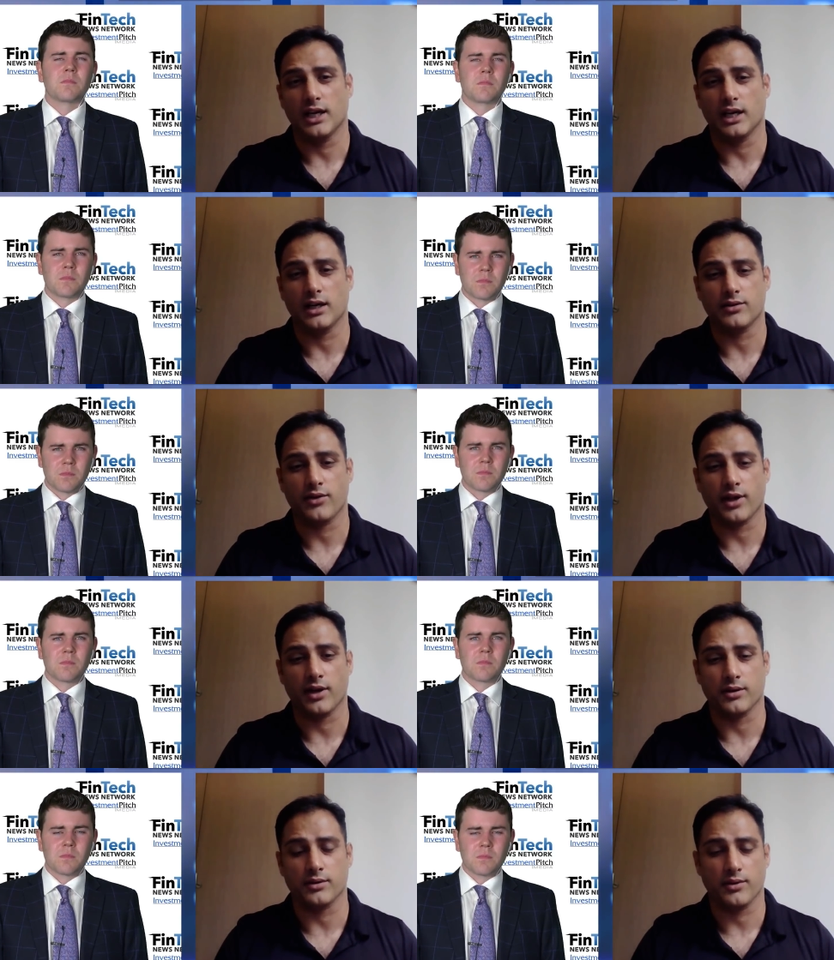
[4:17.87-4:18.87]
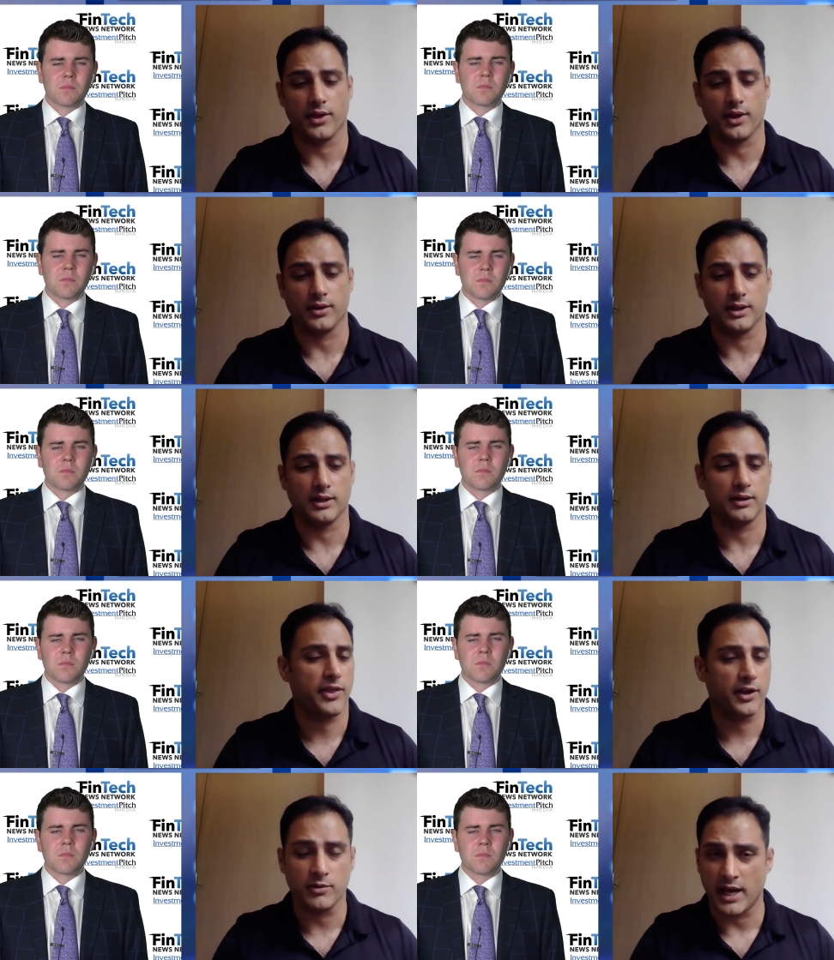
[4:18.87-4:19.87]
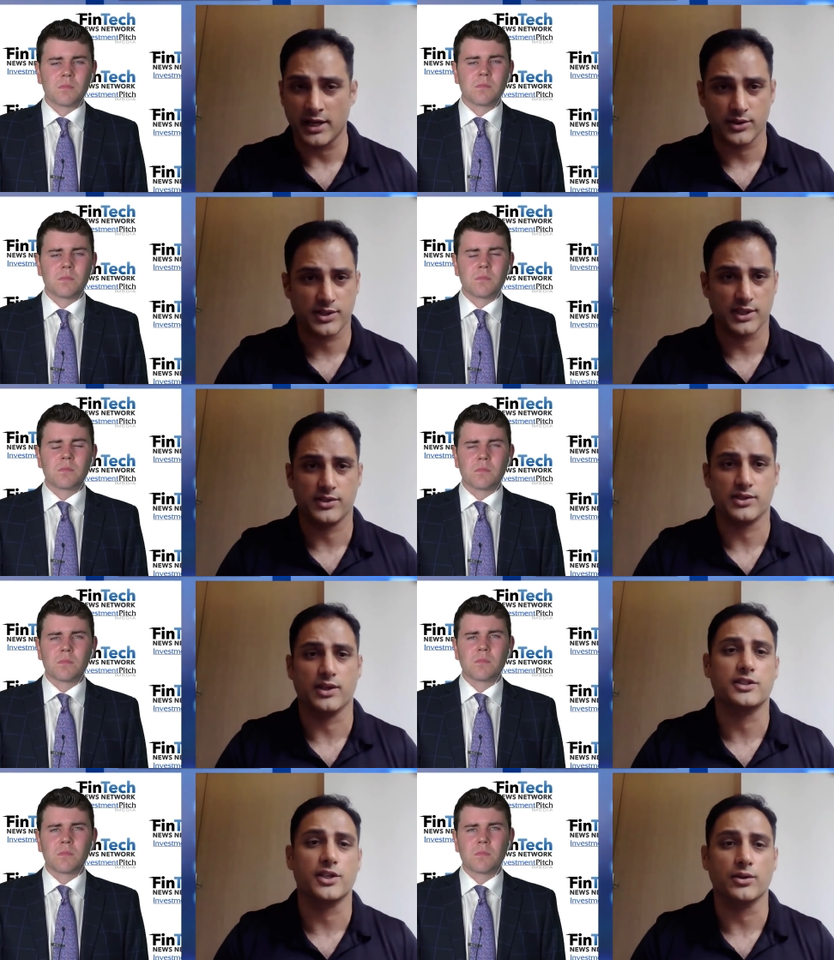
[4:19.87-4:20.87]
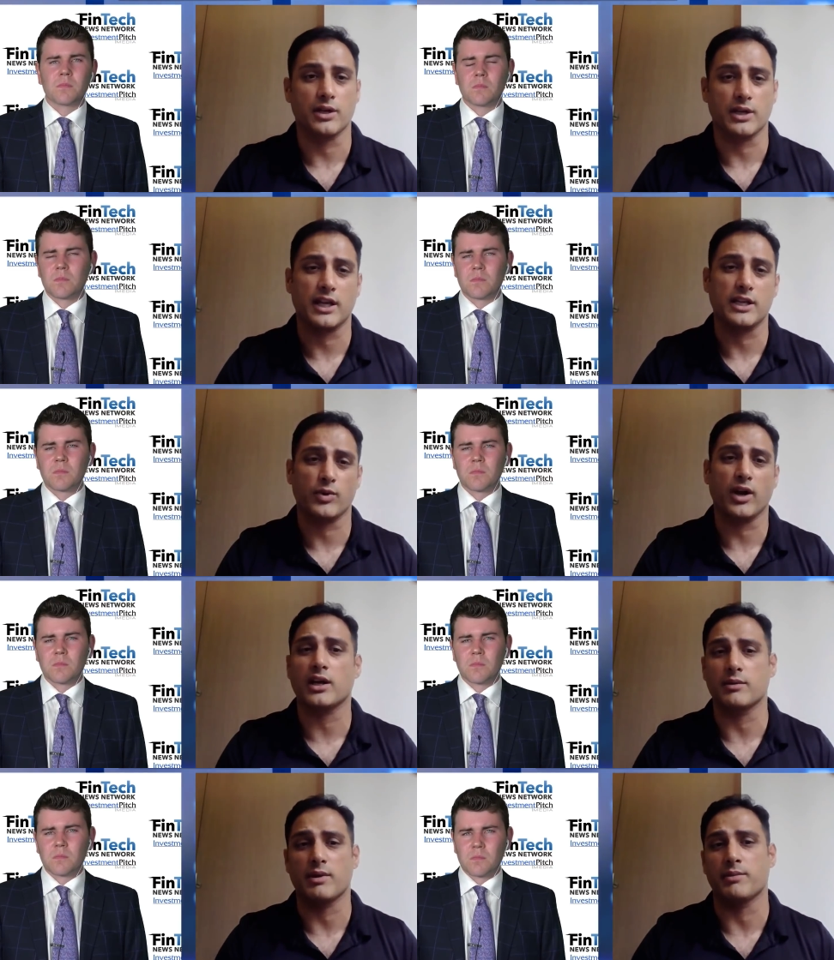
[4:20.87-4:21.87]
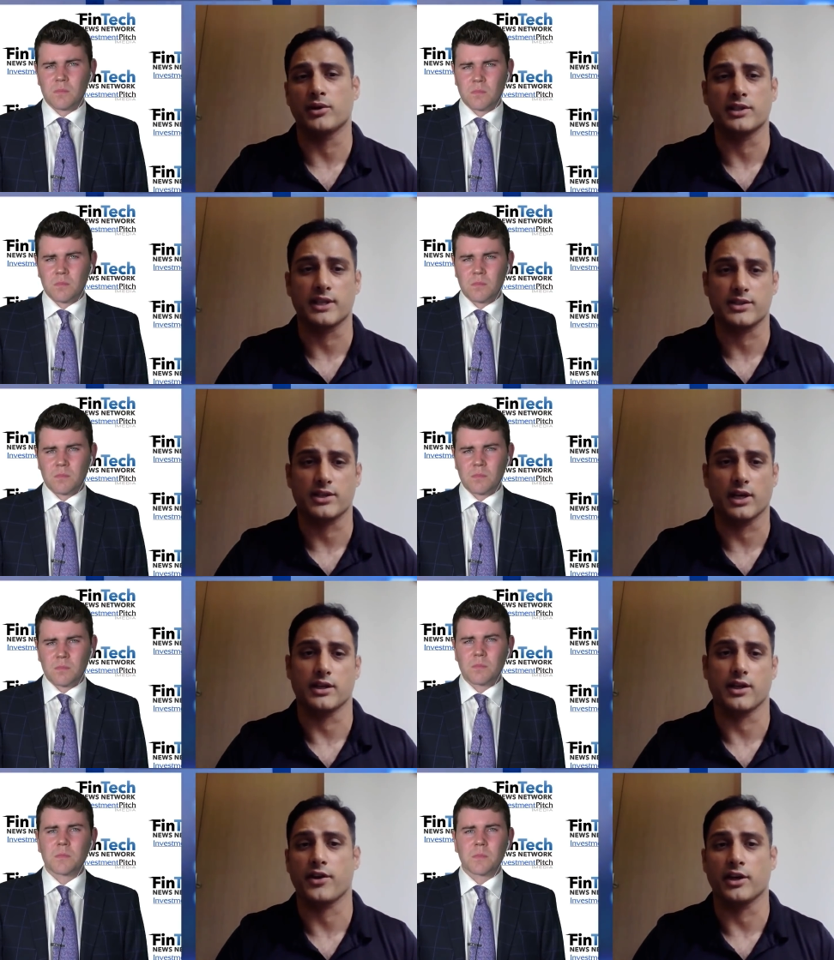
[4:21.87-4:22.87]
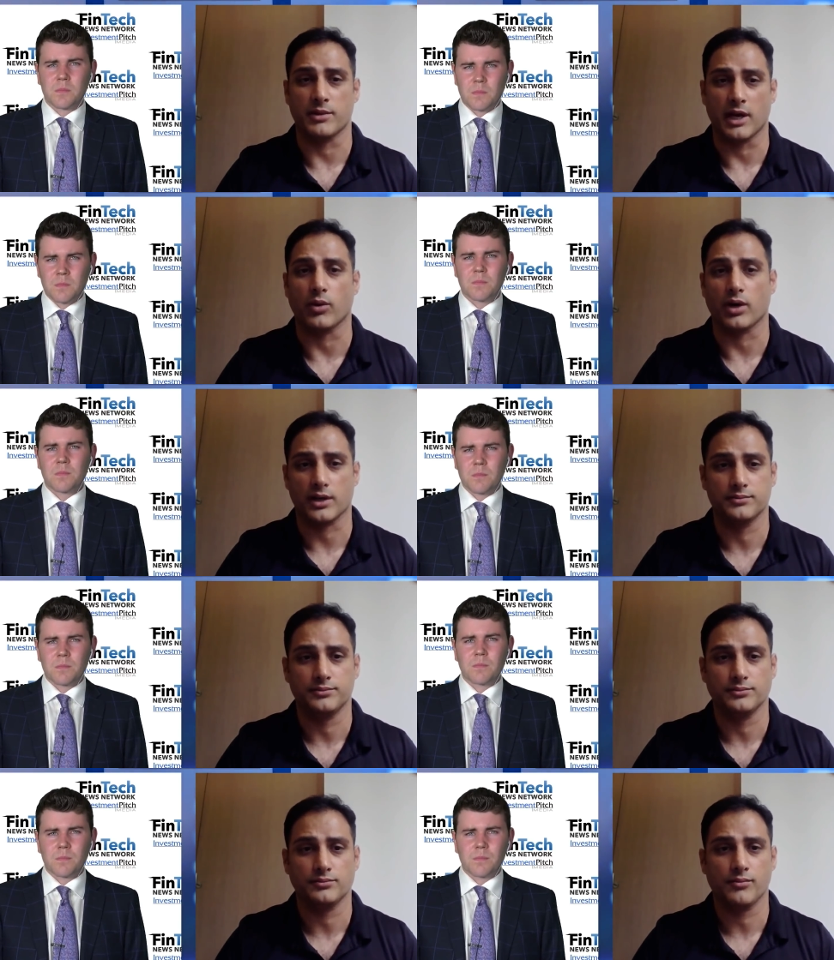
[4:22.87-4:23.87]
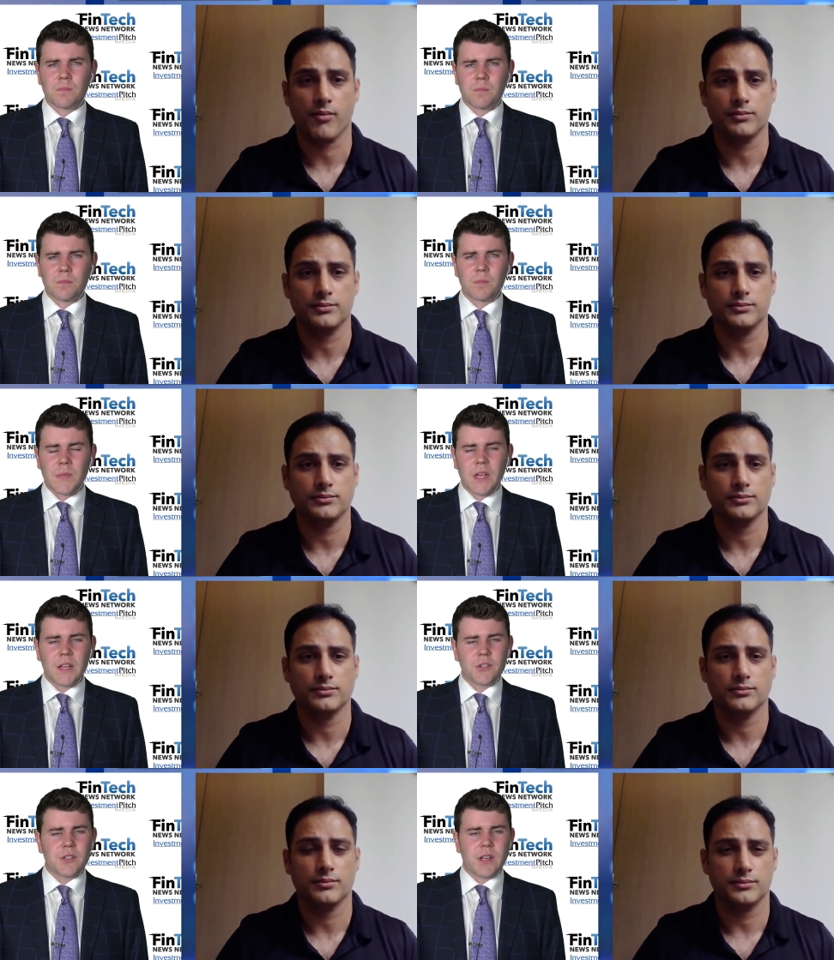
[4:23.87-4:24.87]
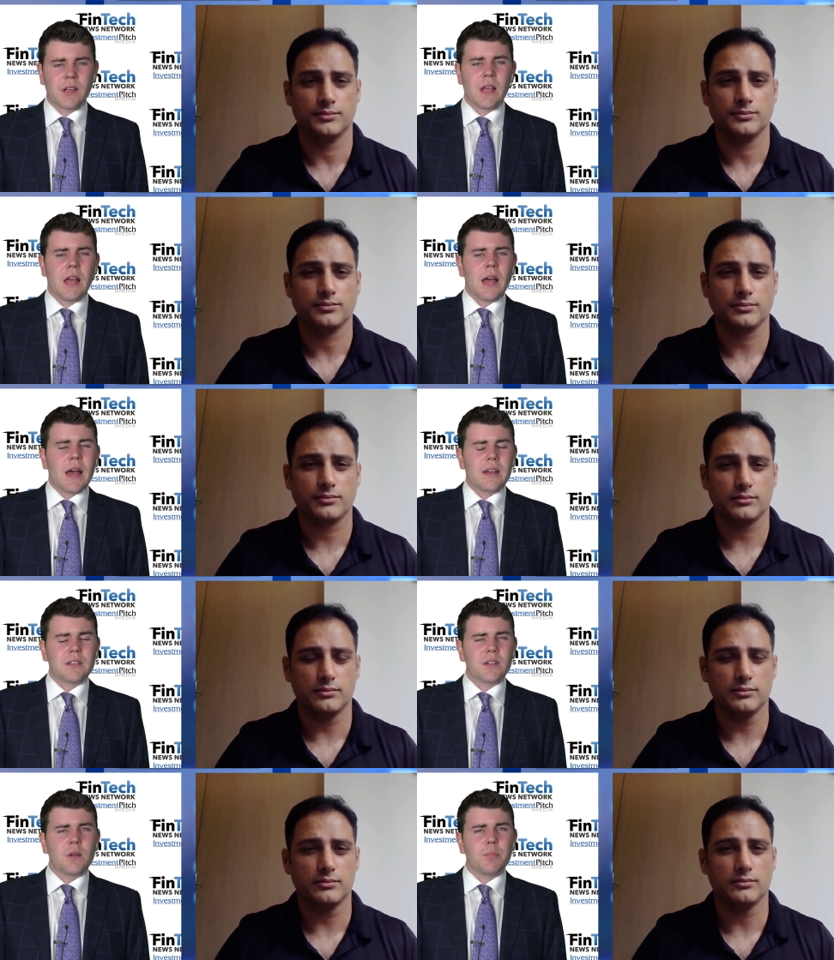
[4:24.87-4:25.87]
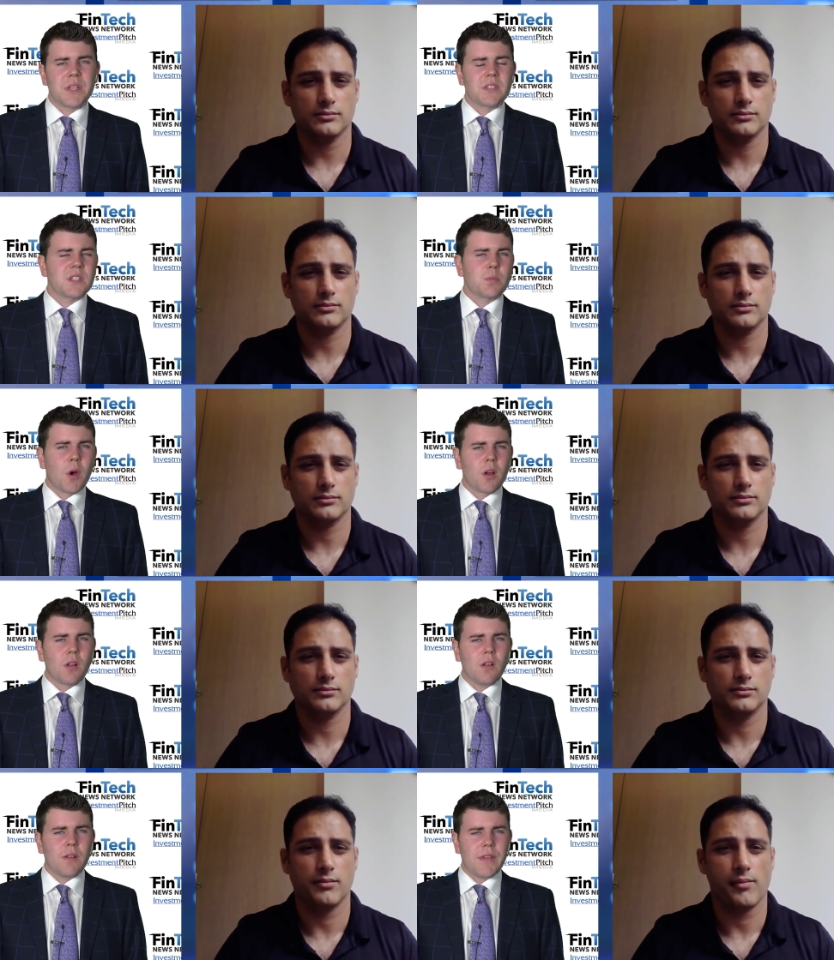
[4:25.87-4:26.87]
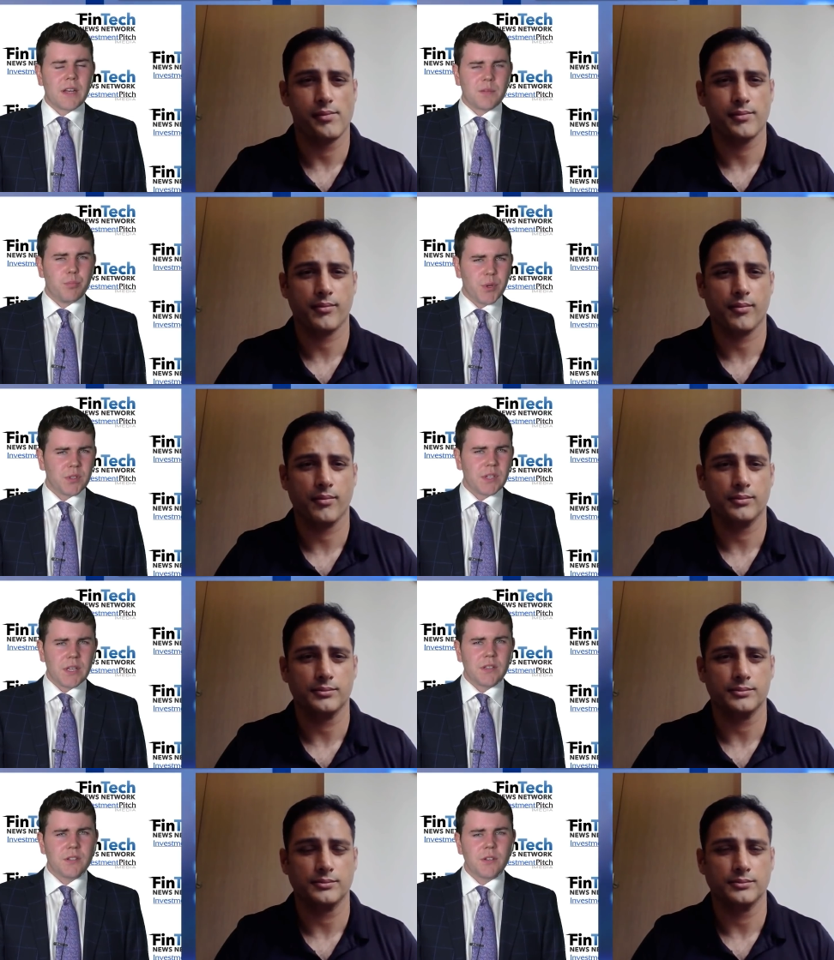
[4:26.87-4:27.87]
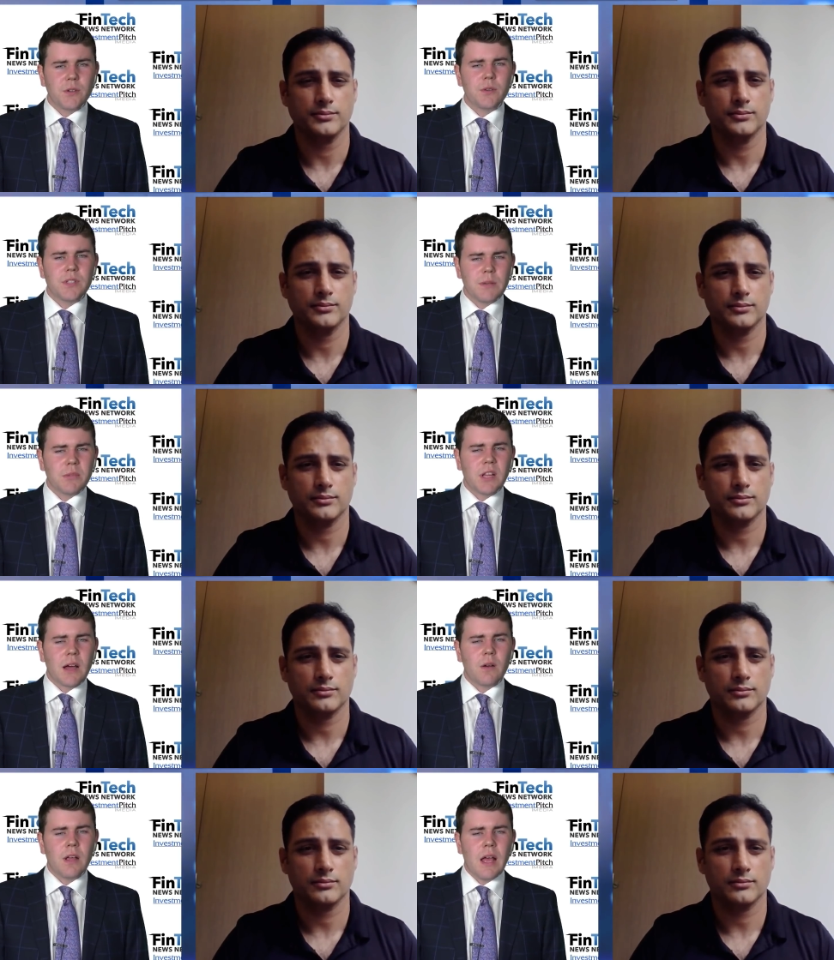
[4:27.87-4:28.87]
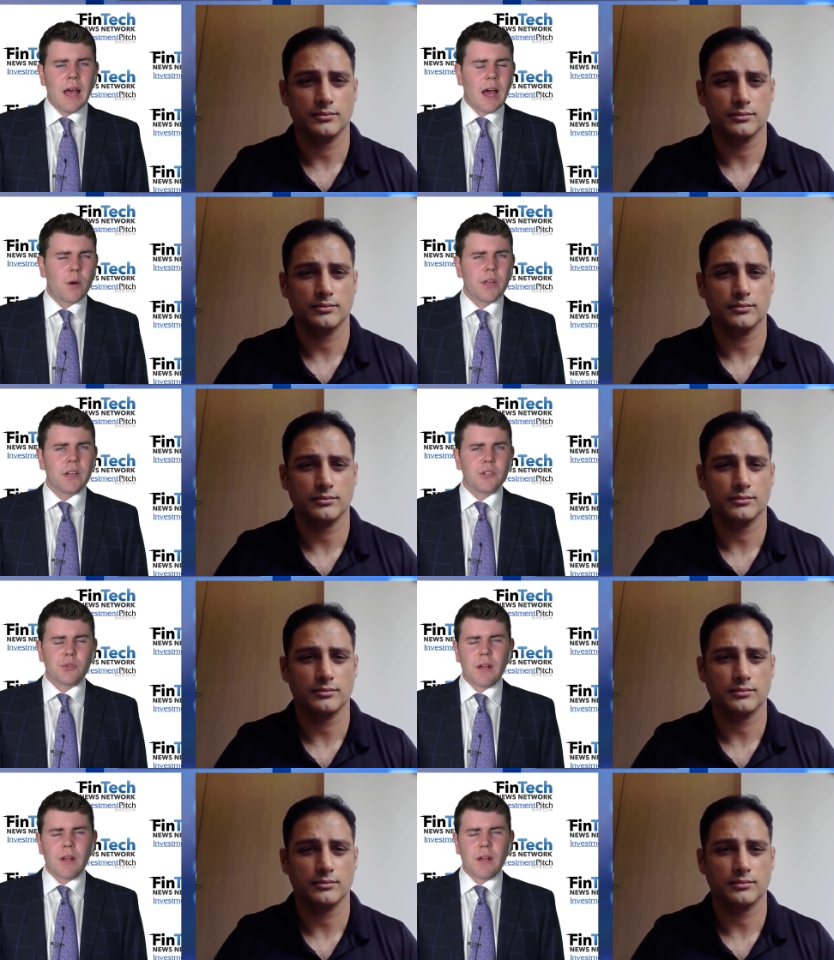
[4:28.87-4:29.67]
Speaker 1: uh, their their uh, Ethereum addresses to, because we are going to be building this on the Ethereum network.
Speaker 2: Mm-hmm. Interesting. And is there a business model that is built into Deep Cloud? How are you going to